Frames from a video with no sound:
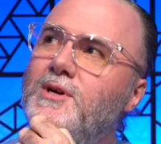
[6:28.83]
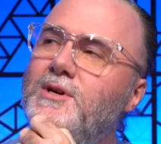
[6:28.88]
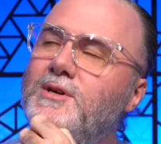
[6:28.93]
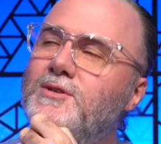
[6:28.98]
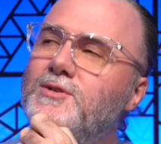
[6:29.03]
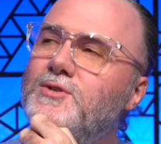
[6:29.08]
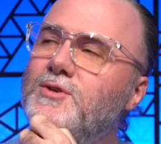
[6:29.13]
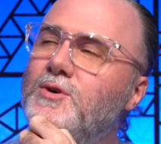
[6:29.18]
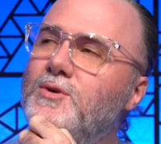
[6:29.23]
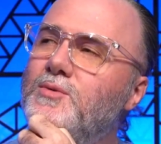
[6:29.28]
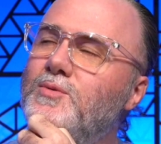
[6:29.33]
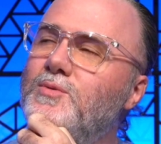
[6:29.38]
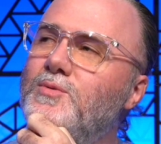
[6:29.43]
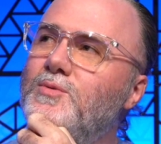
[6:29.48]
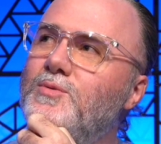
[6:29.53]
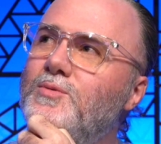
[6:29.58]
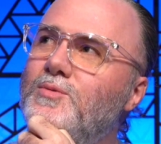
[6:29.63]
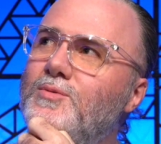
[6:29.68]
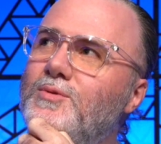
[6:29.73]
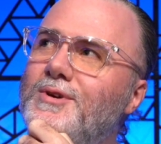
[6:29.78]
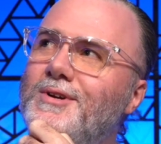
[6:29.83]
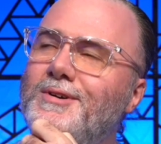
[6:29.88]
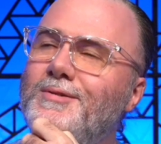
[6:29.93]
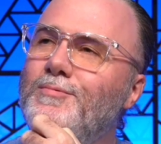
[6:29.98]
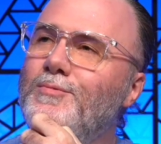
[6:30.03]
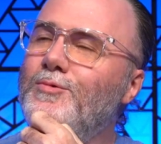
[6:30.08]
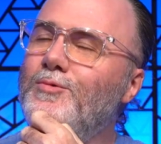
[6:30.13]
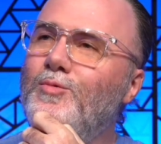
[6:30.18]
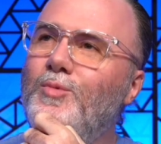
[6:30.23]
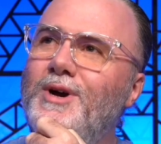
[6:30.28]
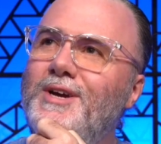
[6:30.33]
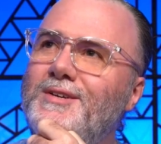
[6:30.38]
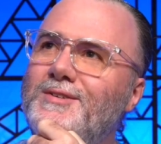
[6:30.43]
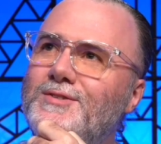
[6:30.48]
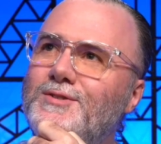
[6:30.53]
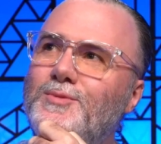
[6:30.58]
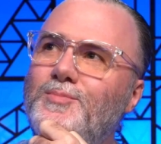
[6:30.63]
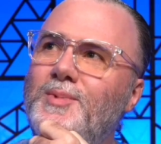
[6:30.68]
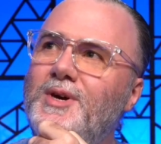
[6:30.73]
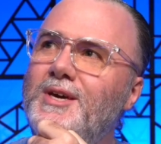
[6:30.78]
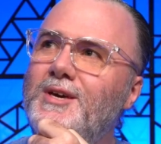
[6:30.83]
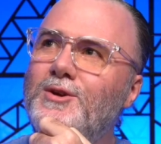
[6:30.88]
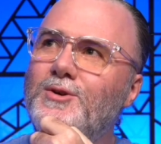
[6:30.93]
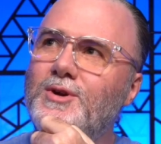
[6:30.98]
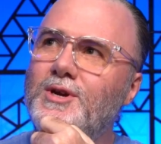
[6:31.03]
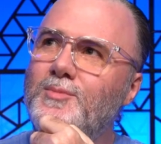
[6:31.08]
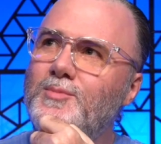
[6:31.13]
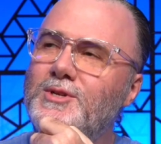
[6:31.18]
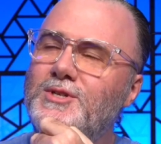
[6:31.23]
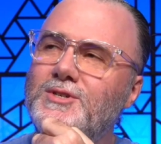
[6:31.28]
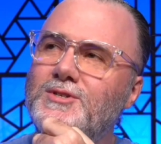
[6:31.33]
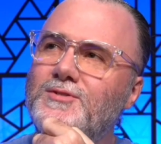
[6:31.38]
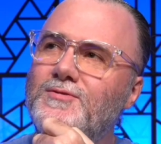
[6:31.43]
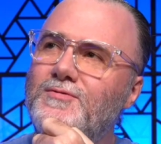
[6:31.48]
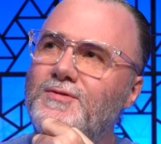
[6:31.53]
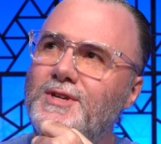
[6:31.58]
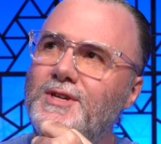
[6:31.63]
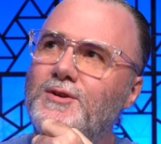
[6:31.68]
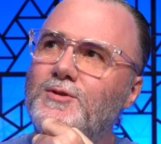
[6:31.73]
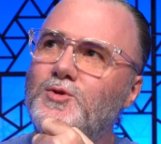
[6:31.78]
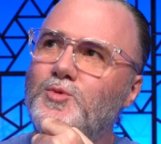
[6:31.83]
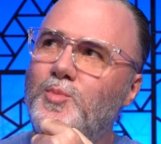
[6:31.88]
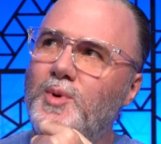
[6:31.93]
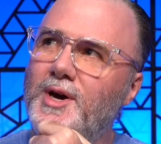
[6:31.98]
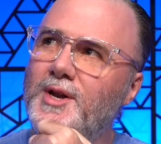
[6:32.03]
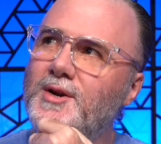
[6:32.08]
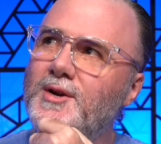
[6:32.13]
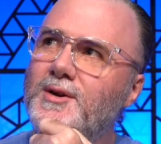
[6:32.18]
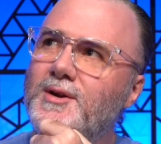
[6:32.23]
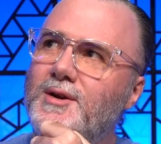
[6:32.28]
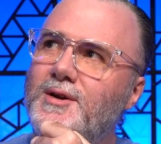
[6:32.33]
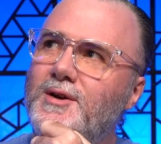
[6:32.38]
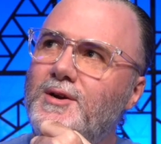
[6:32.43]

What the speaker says: So ways to make your images and videos better.